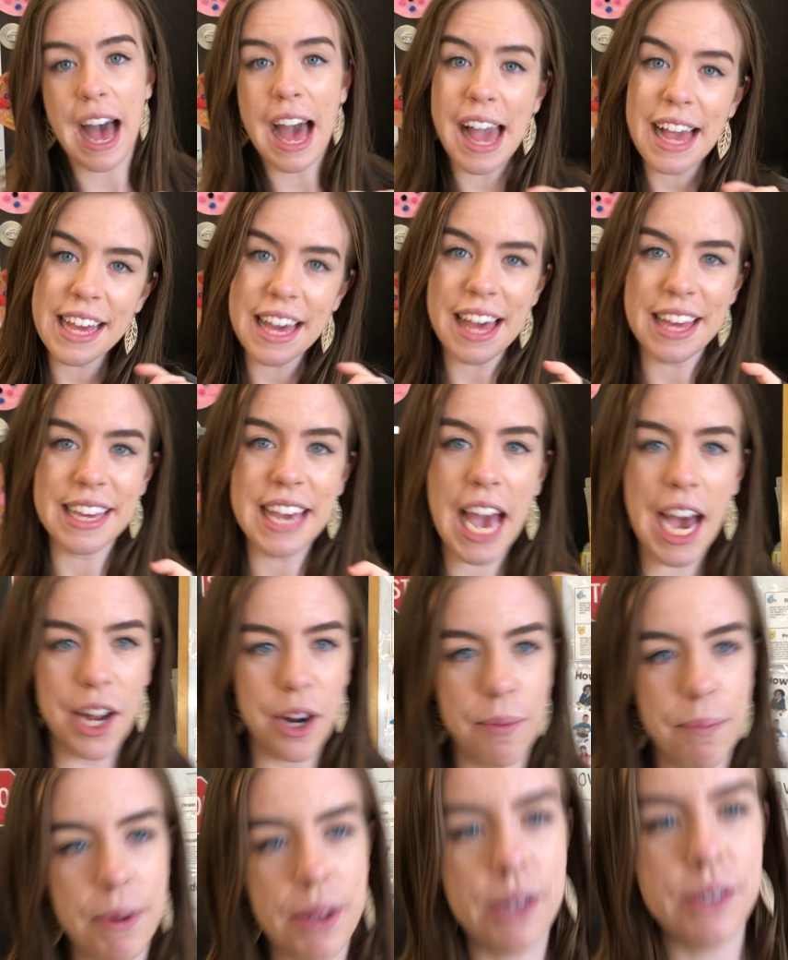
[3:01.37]
I get
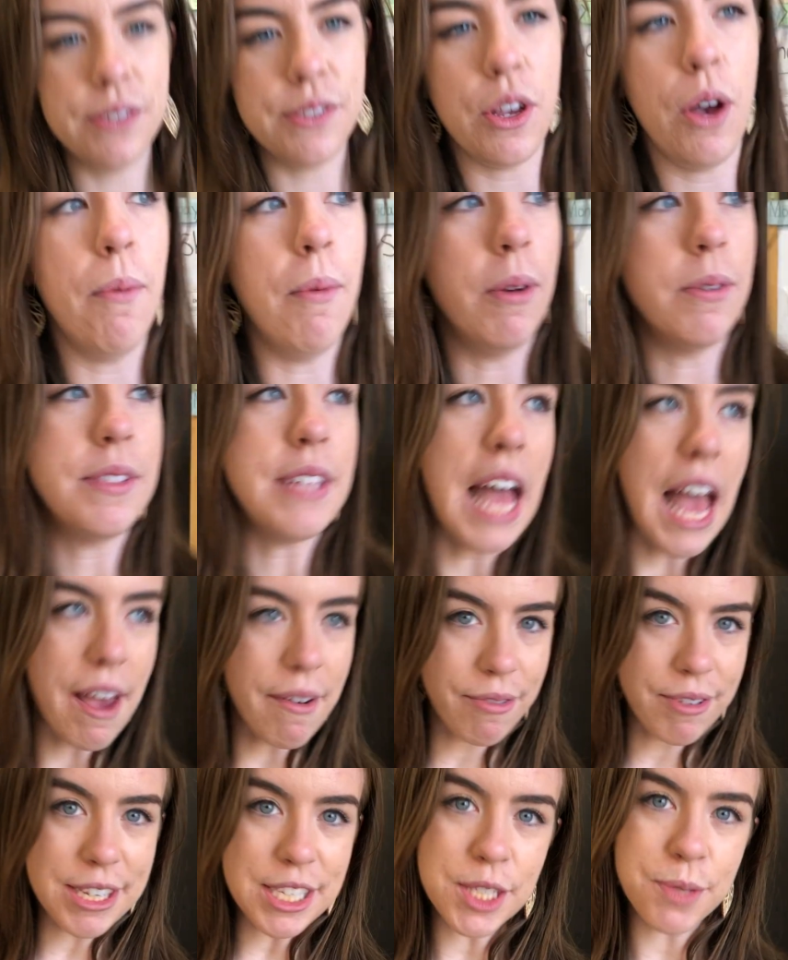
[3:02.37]
caterpillars almost
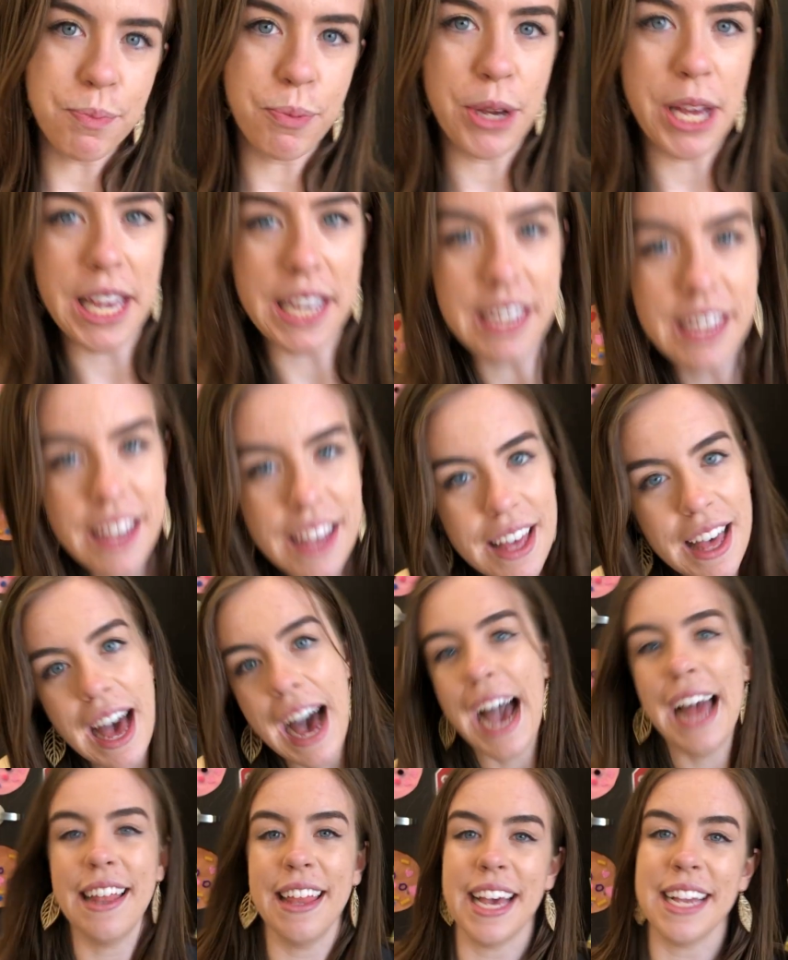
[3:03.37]
every spring.
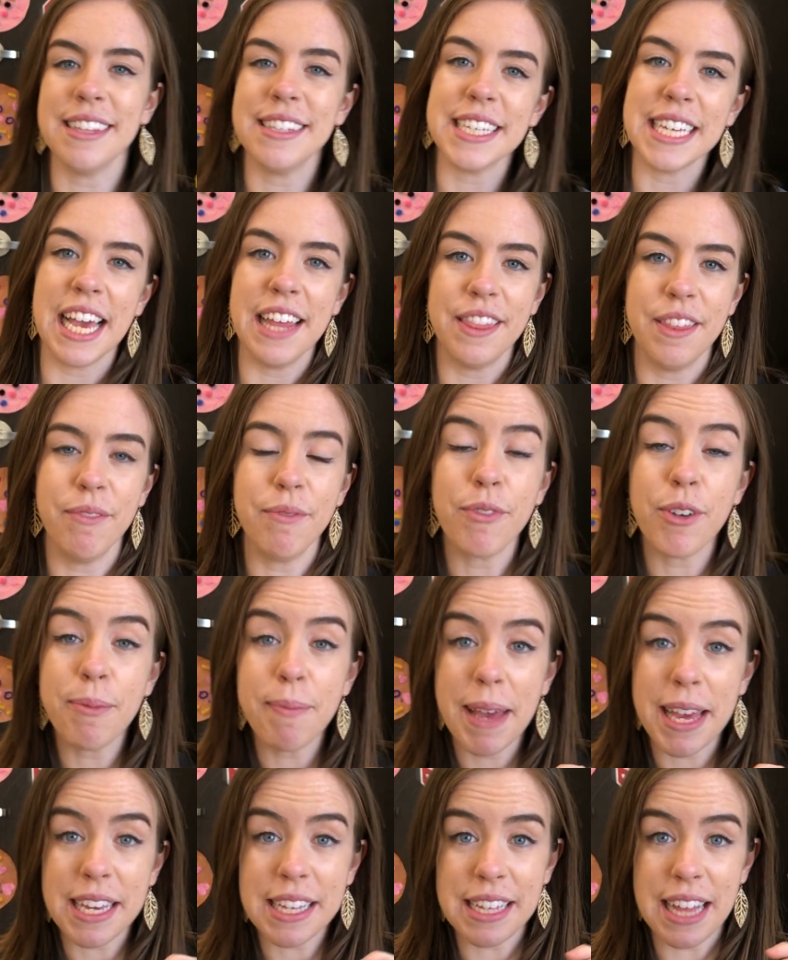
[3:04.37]
I like to get them for
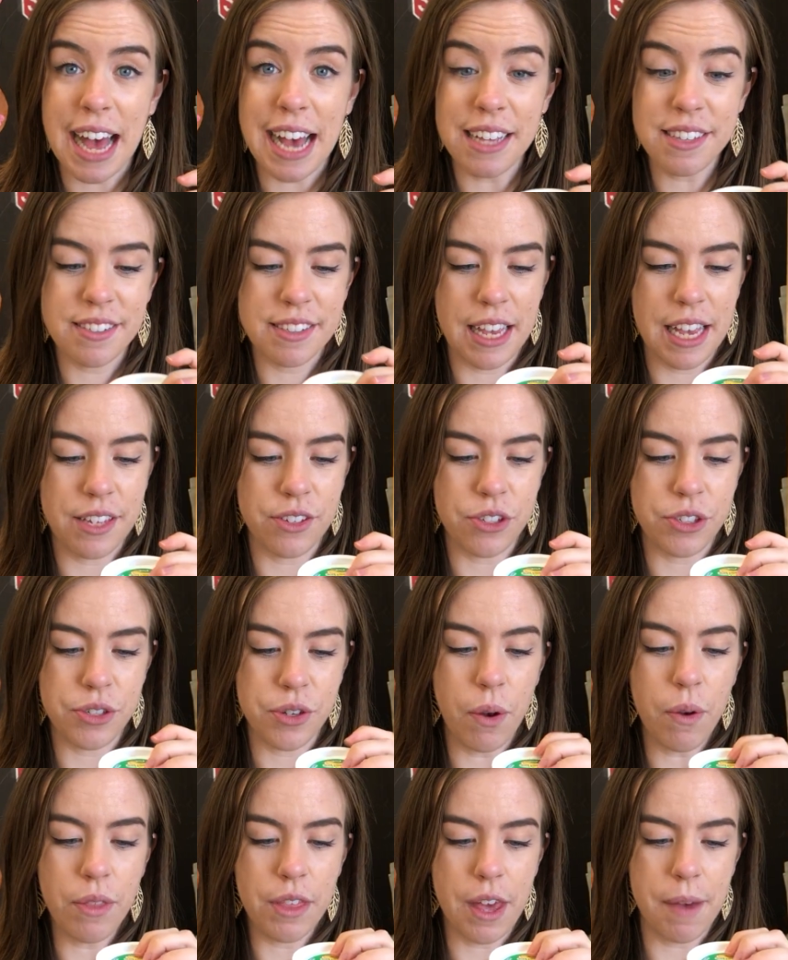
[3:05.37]
my class and
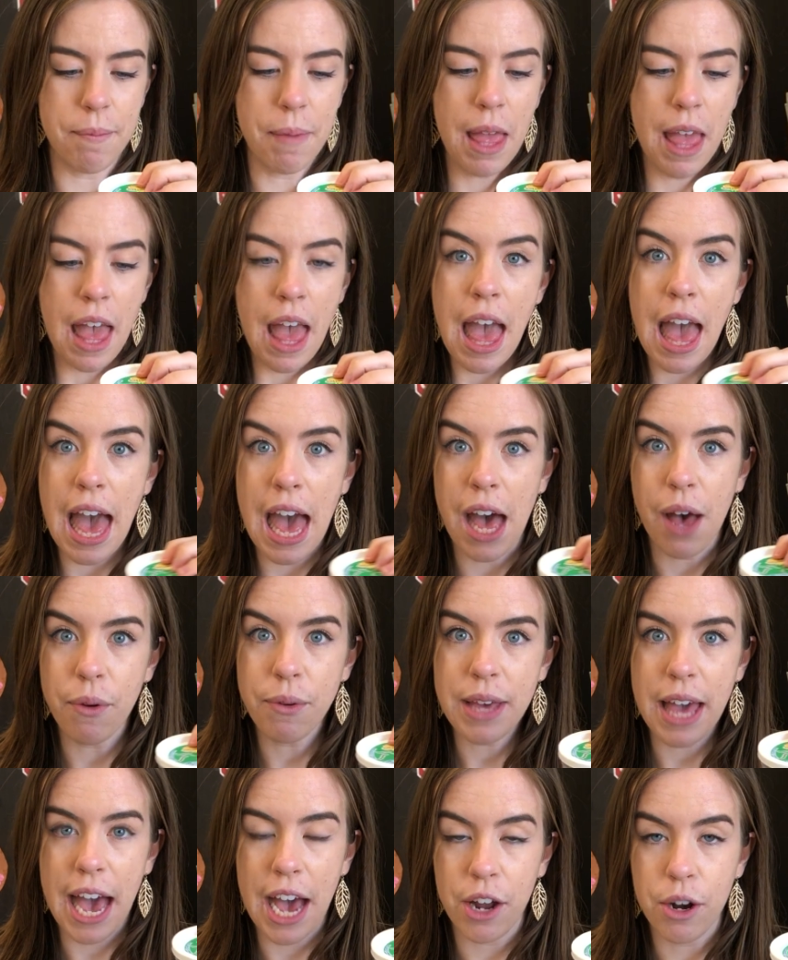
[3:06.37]
show them how
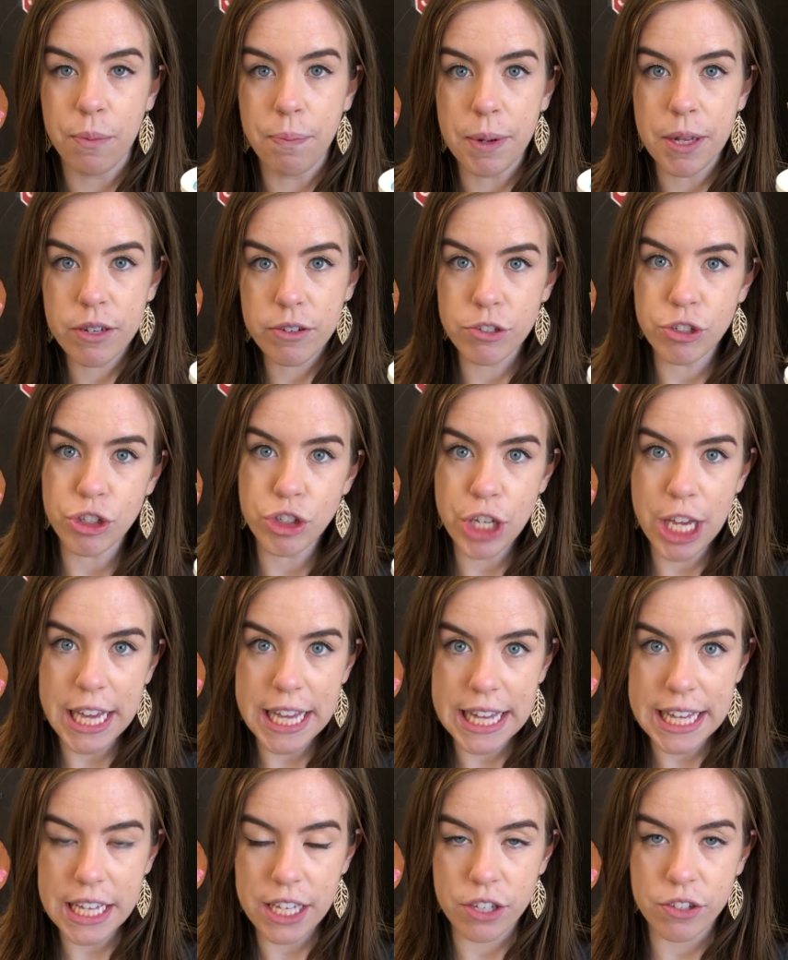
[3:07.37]
caterpillars
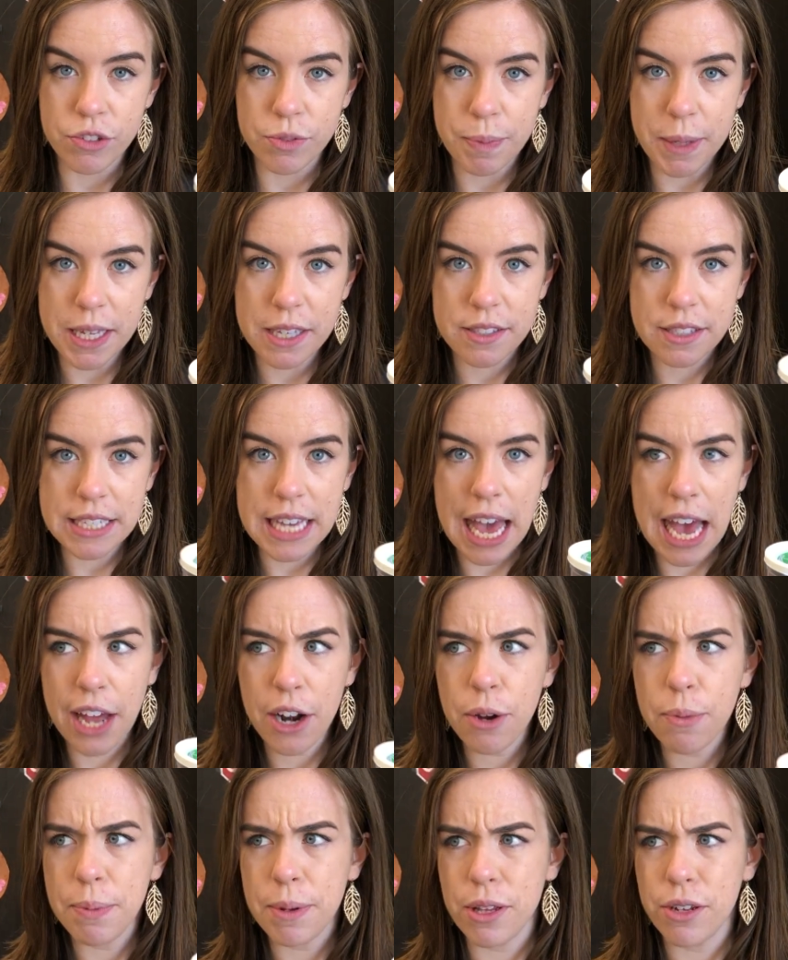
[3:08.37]
change, because
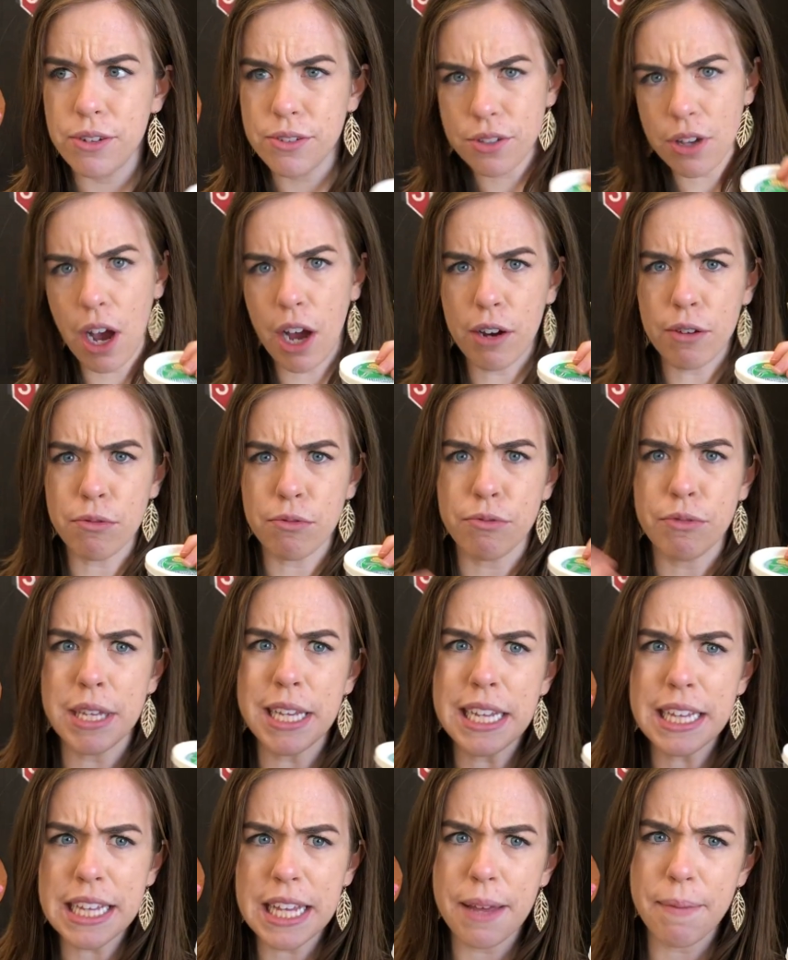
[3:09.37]
caterpillars are
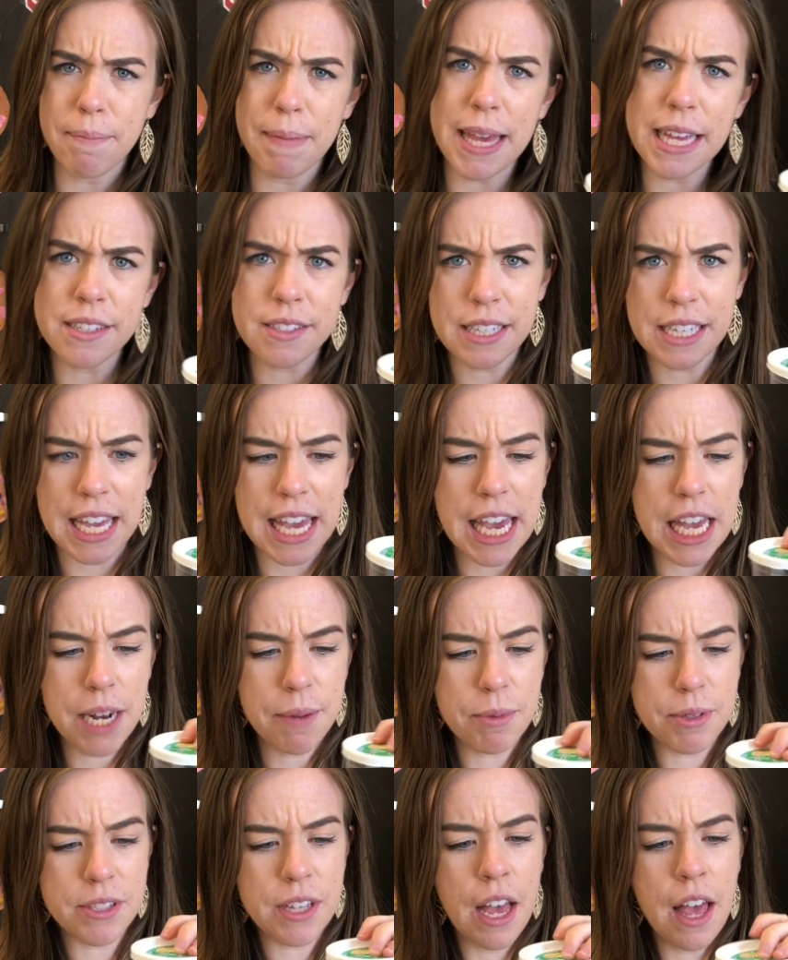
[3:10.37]
really amazing
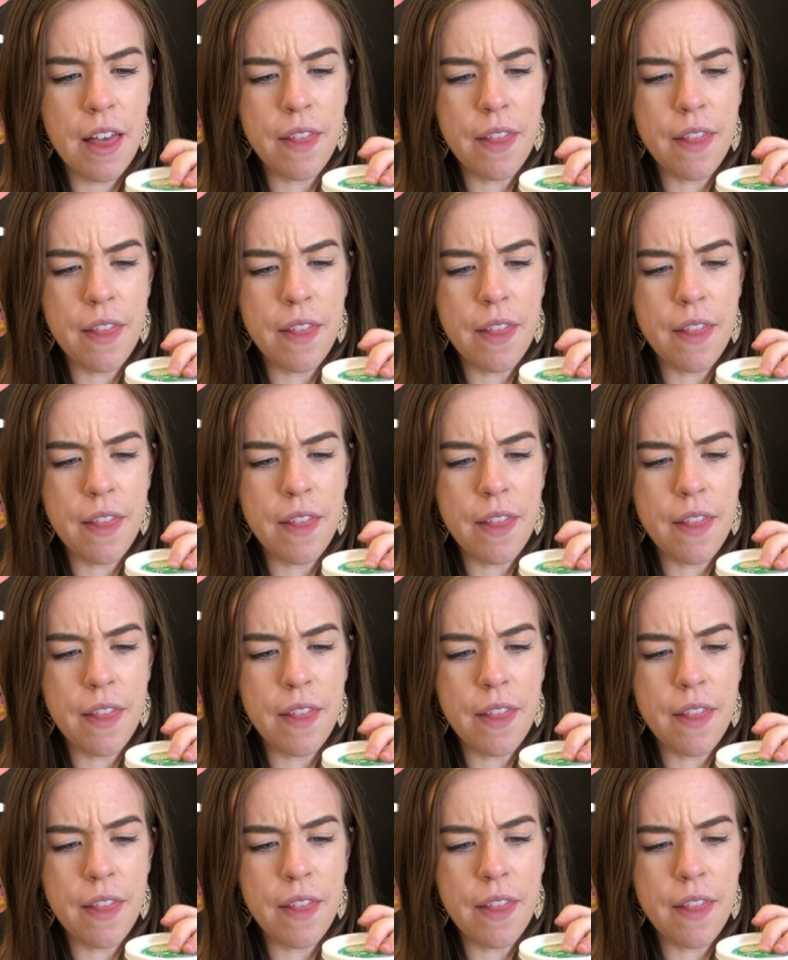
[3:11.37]
animals.